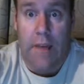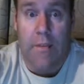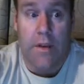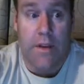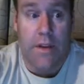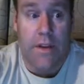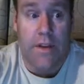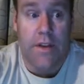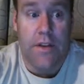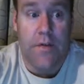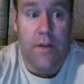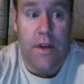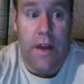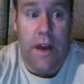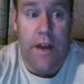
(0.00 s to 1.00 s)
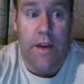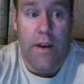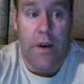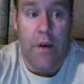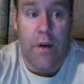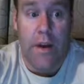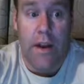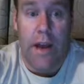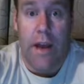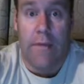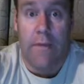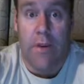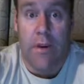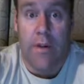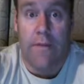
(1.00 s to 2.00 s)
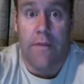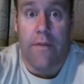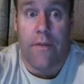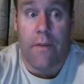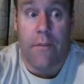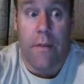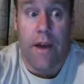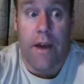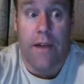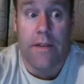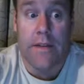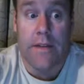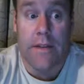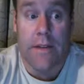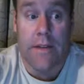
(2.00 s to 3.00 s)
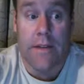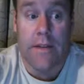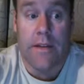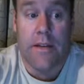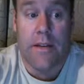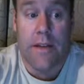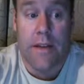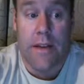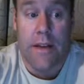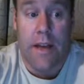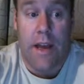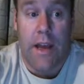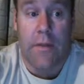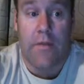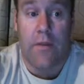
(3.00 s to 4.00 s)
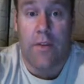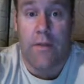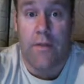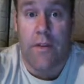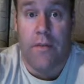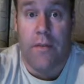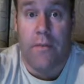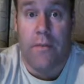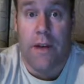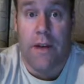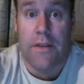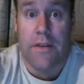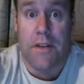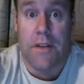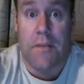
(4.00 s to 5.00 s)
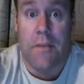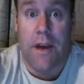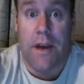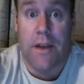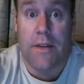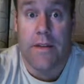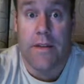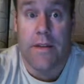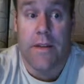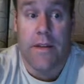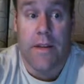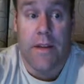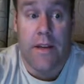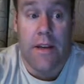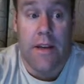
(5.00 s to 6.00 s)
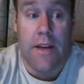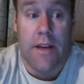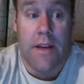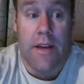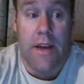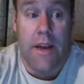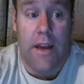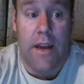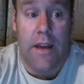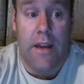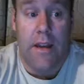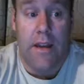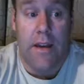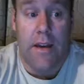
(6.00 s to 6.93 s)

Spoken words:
teach you what I know, and I'm learning from the best. I'm learning from the best of the best, and